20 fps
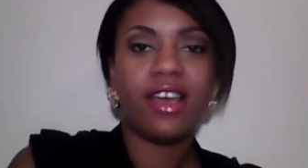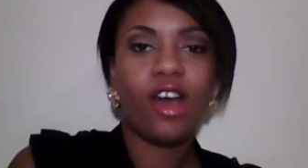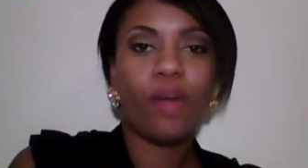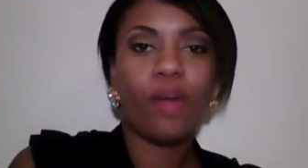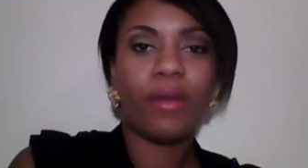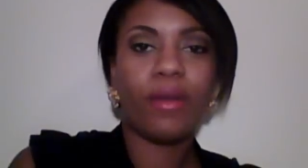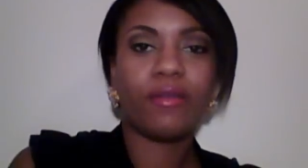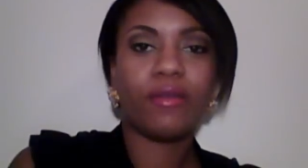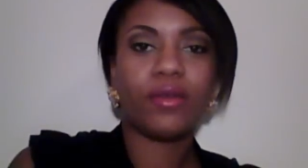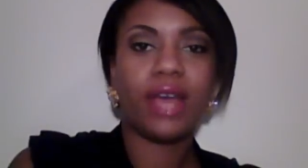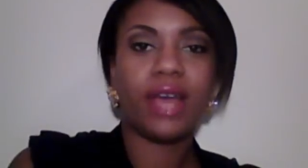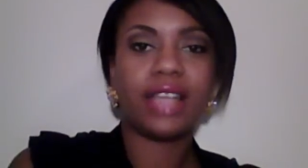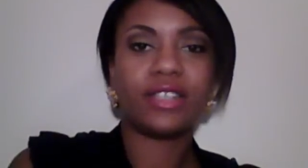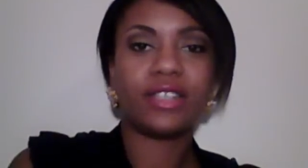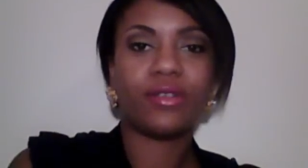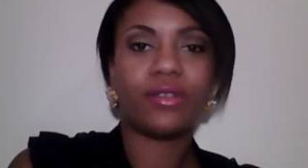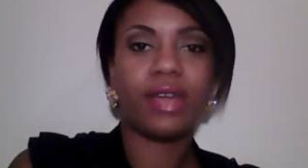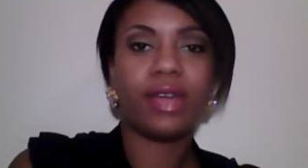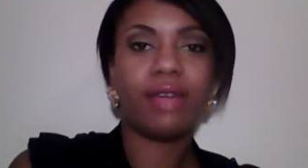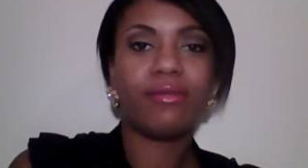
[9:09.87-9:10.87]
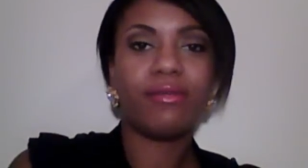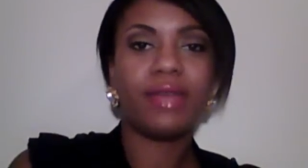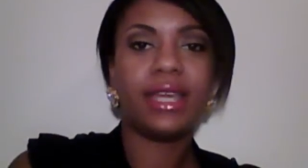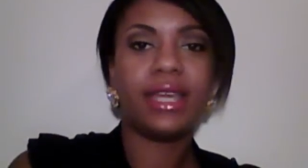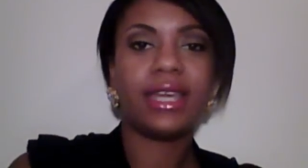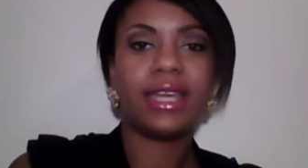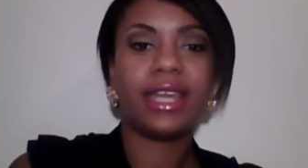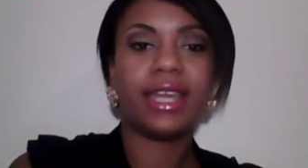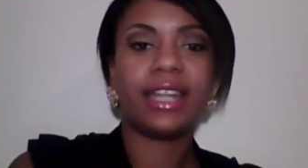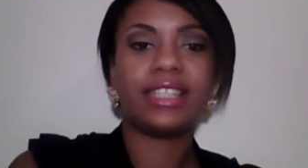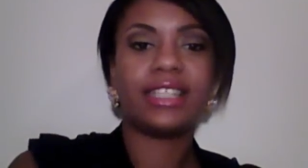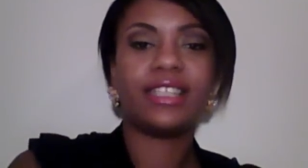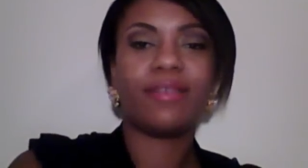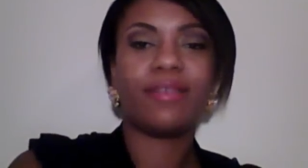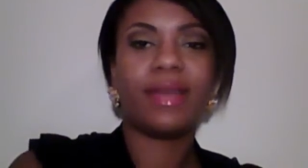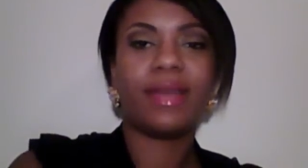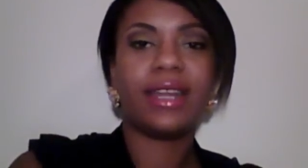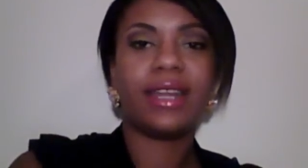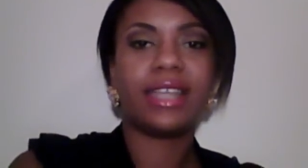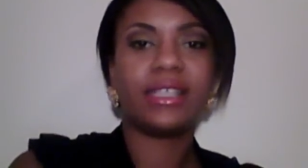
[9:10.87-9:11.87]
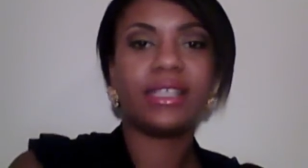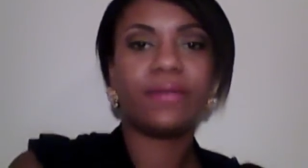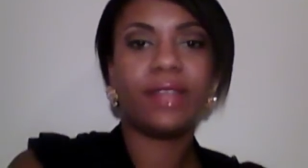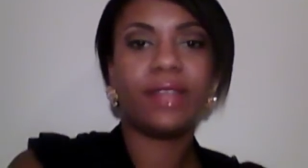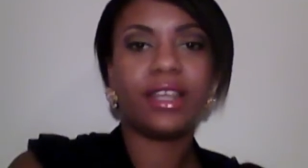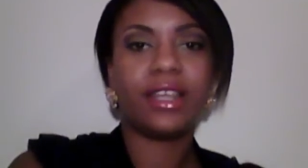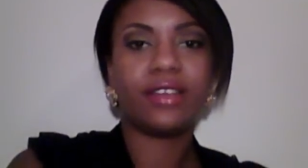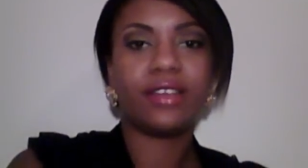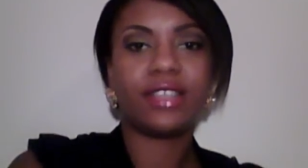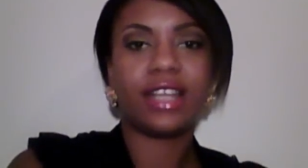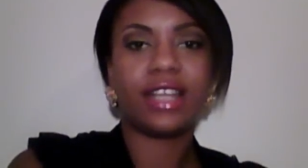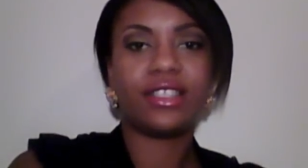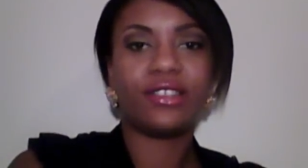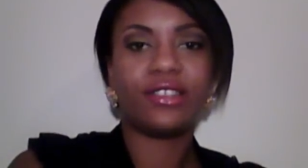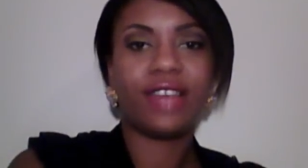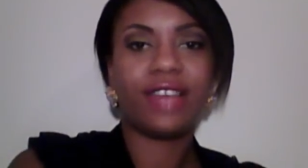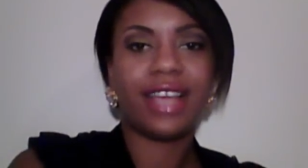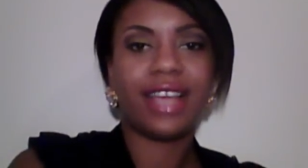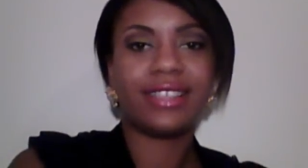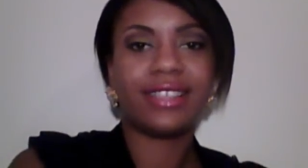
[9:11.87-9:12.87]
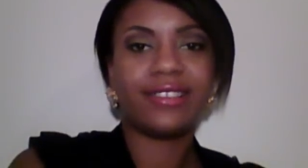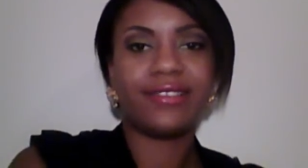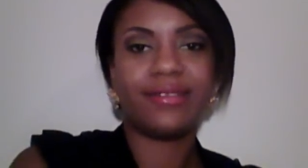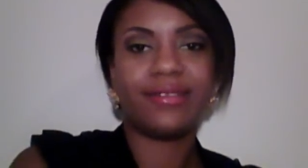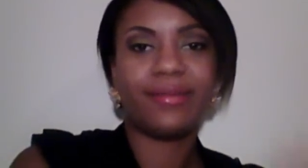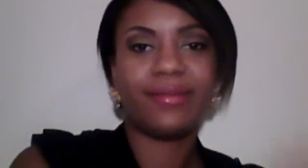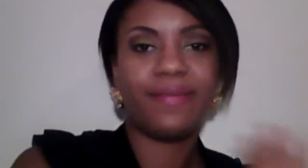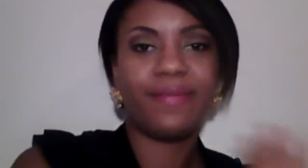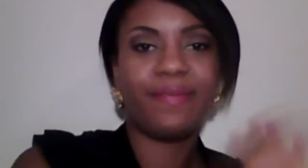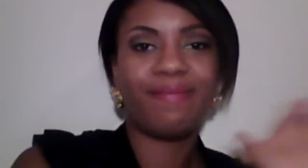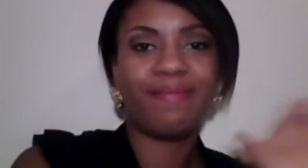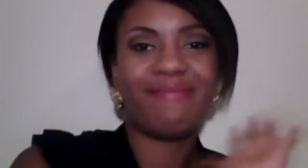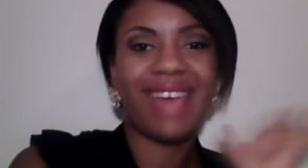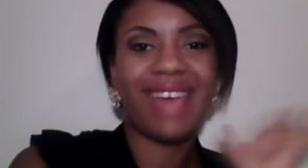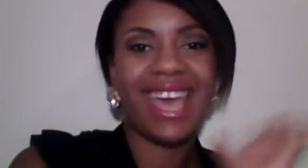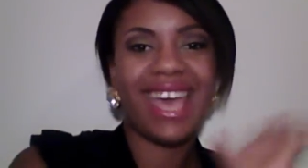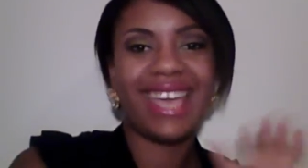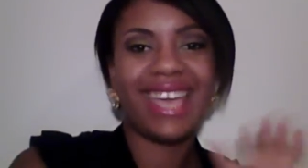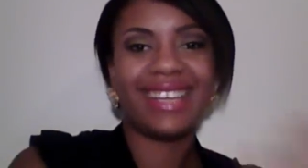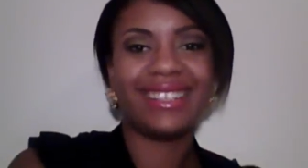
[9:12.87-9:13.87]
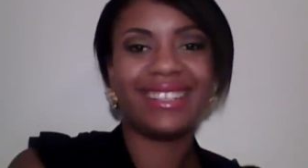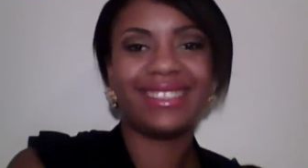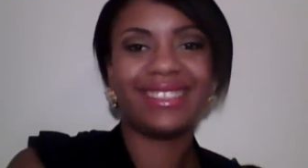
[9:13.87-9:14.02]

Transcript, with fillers: Hope everyone has a great week, and until my next video, talk to you guys soon. Bye.